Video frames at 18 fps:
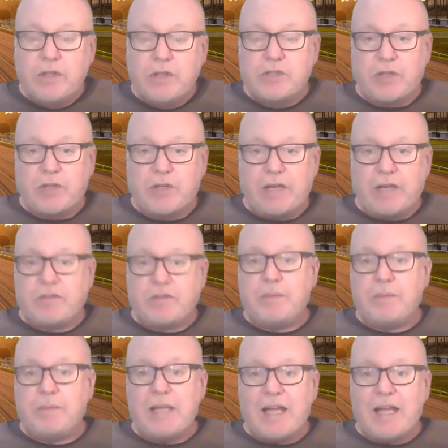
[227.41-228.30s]
So they have
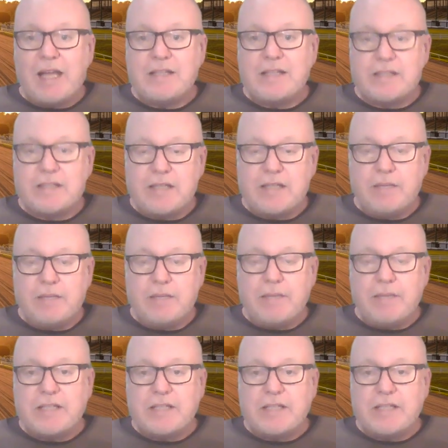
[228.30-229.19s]
to be entered in a
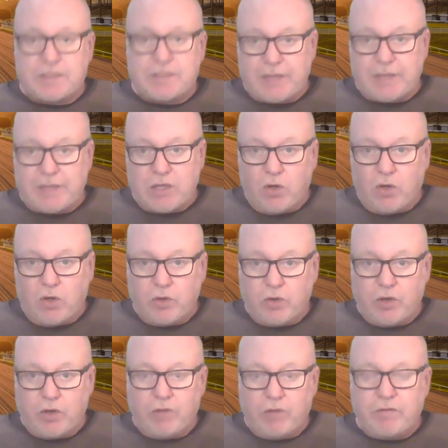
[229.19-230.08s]
meeting that's been
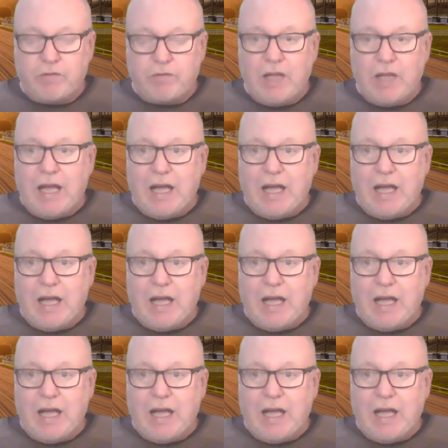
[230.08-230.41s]
called off,